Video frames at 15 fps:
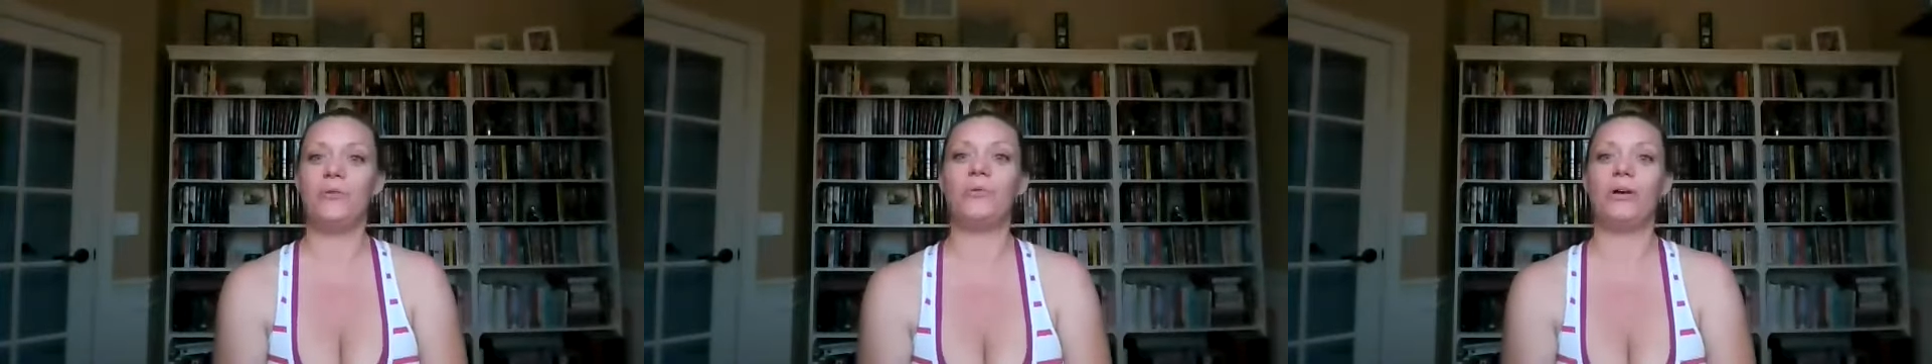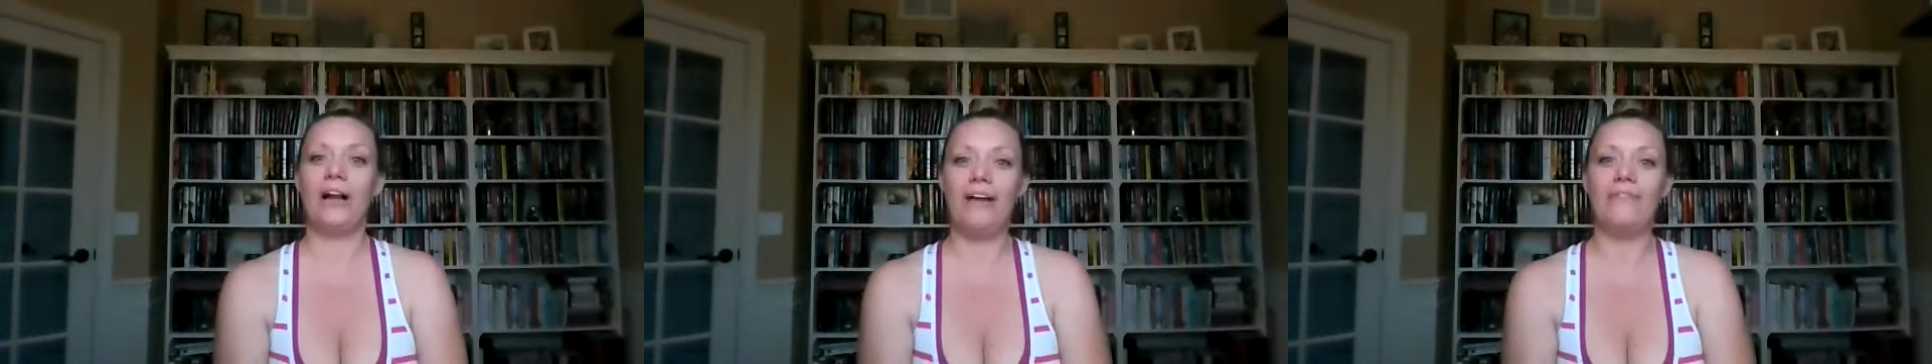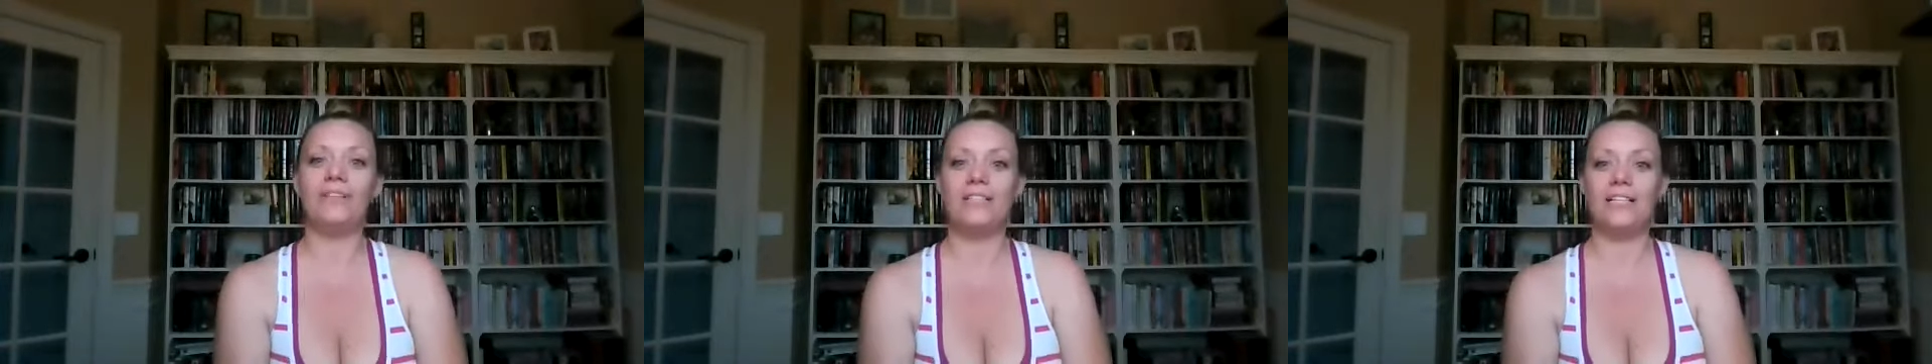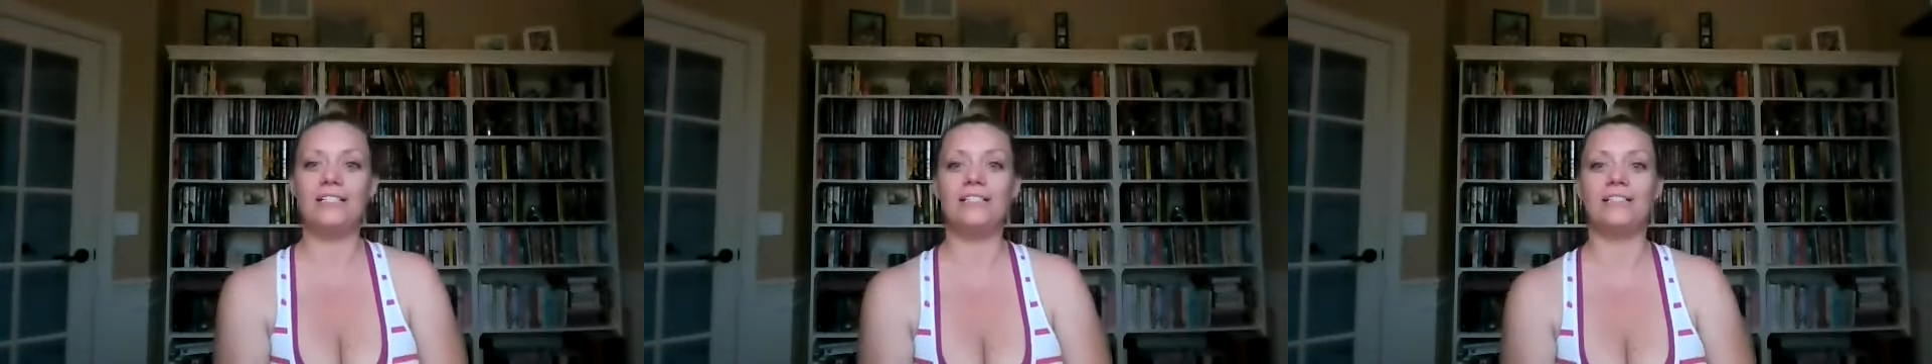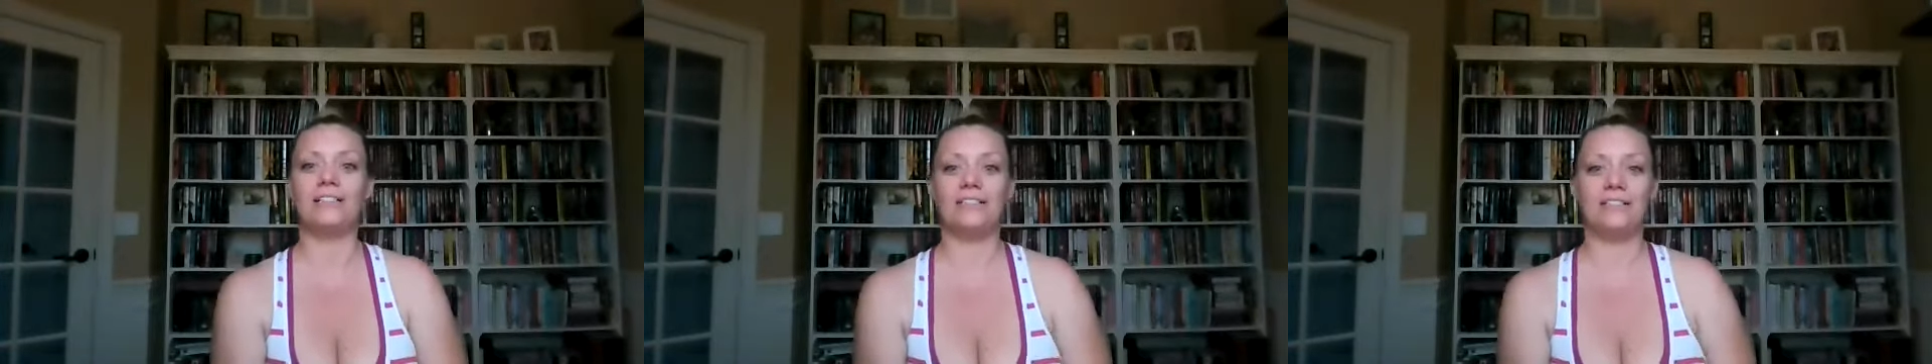we're having
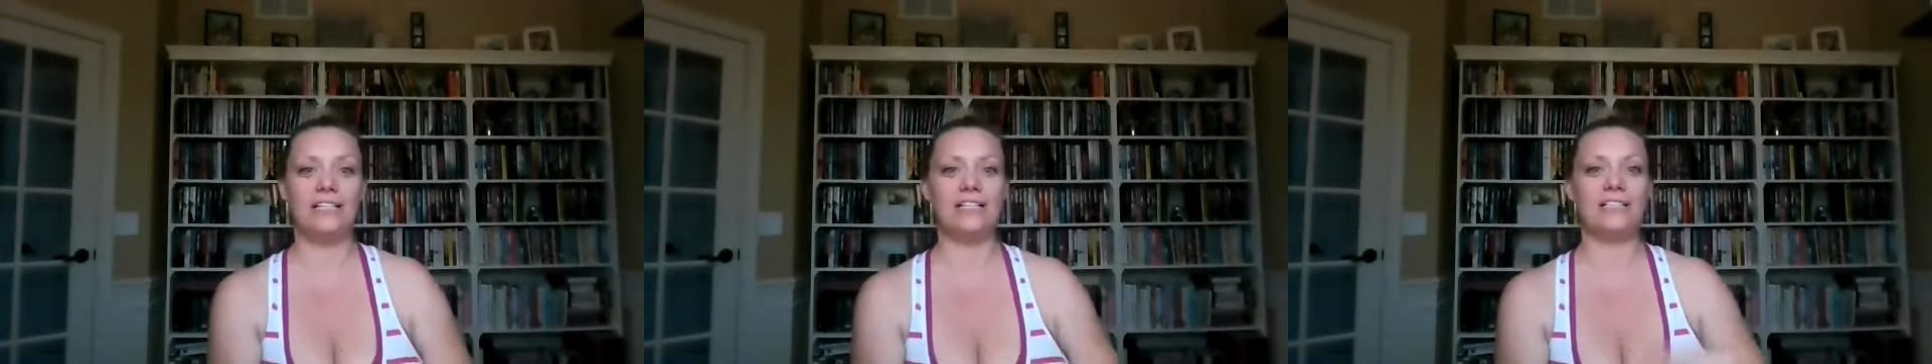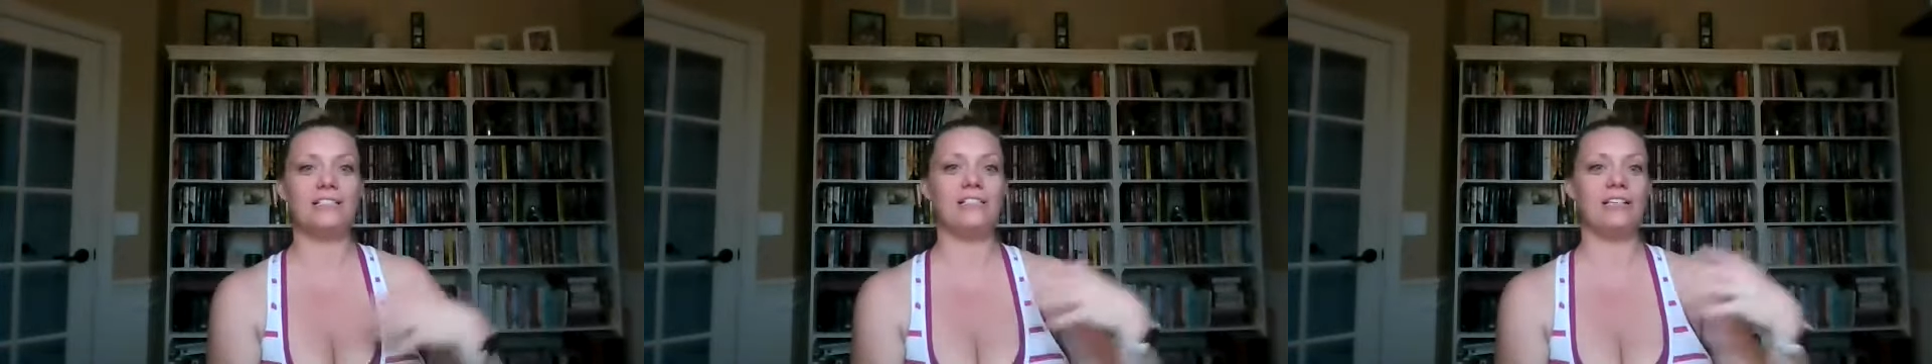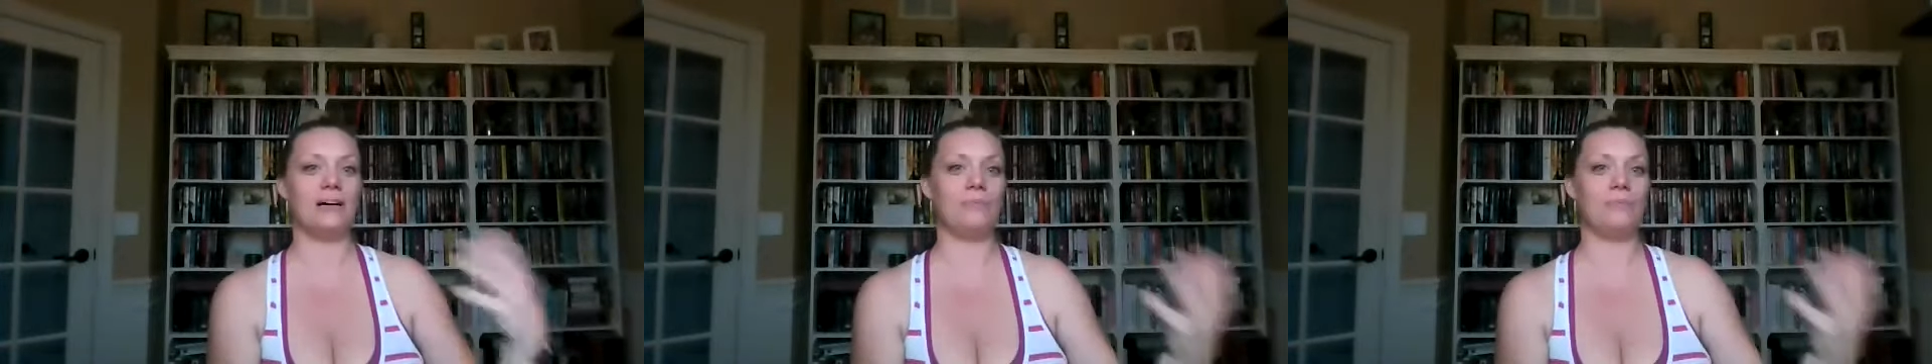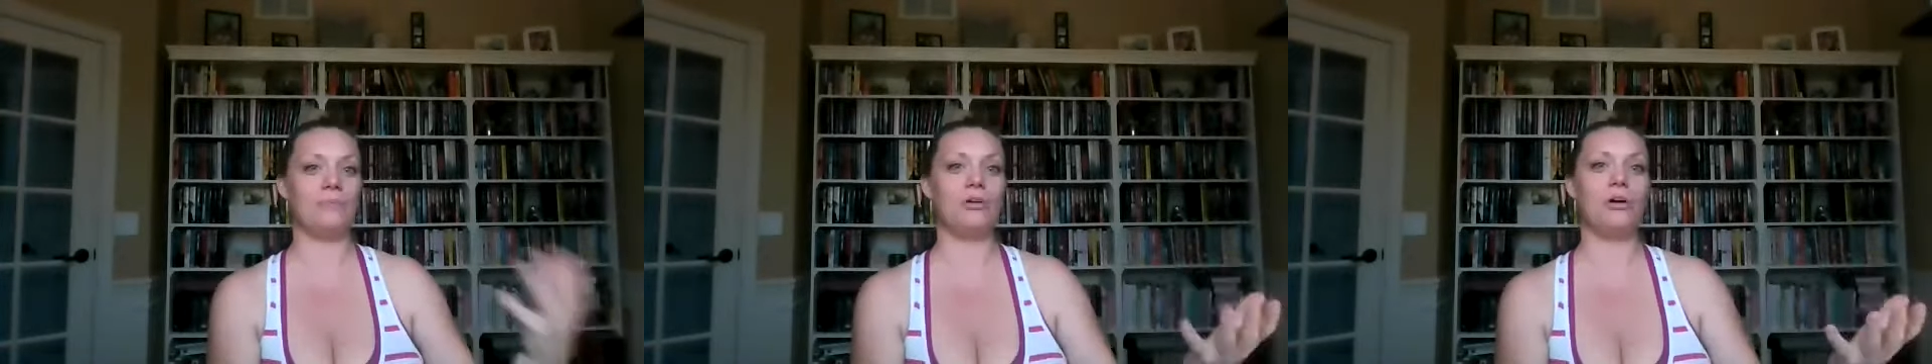this this um,